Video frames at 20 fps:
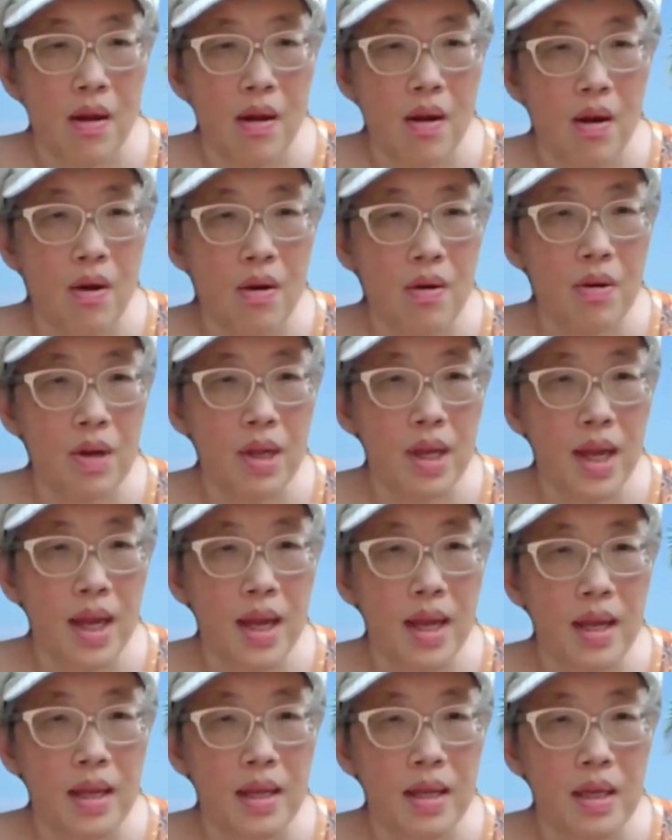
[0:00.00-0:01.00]

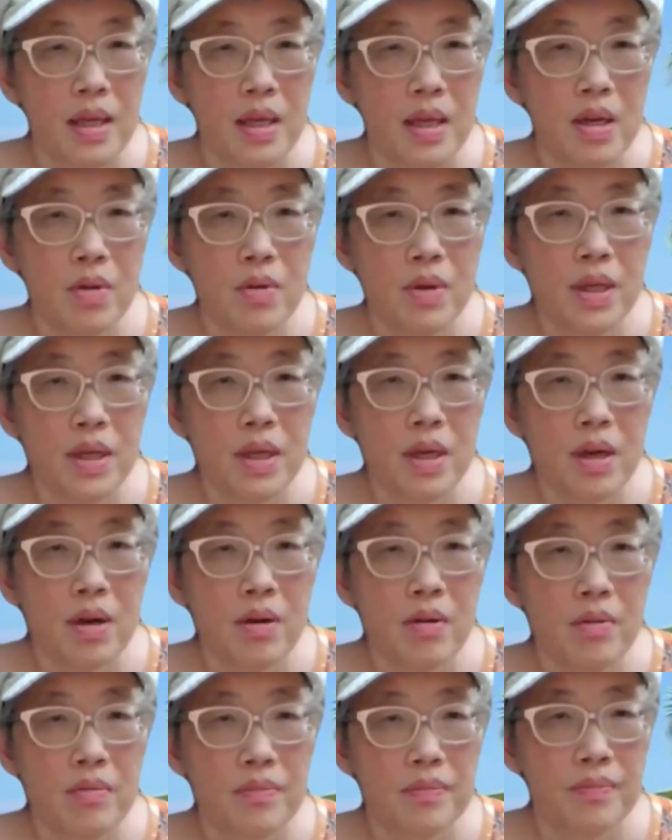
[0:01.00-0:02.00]
Okay, here we
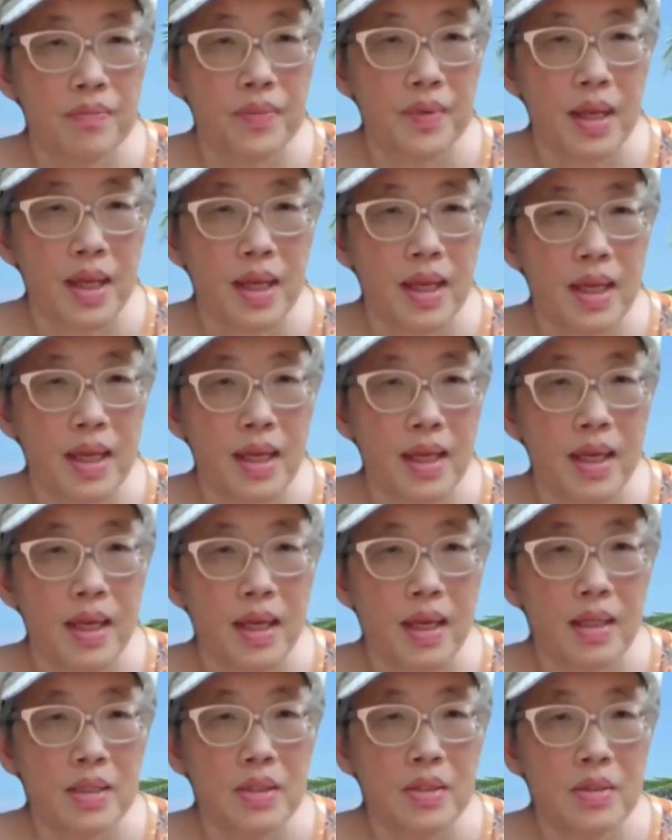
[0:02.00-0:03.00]
go.
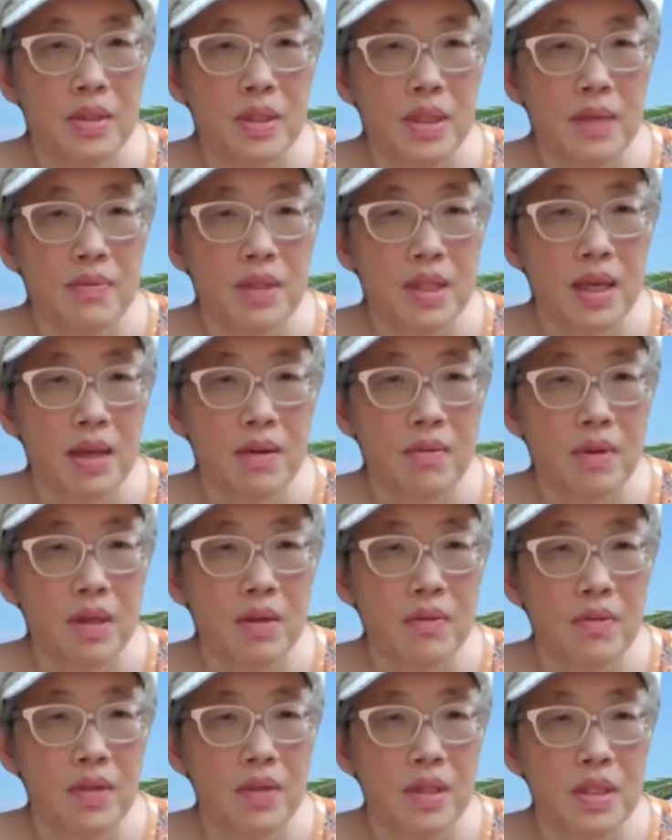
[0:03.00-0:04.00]
As soon as I have to get rid
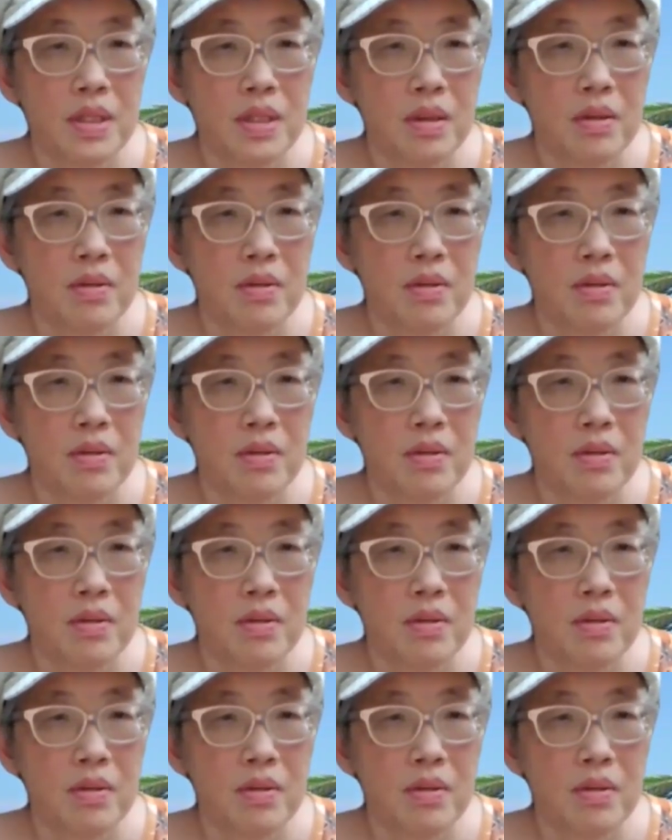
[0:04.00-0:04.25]
of this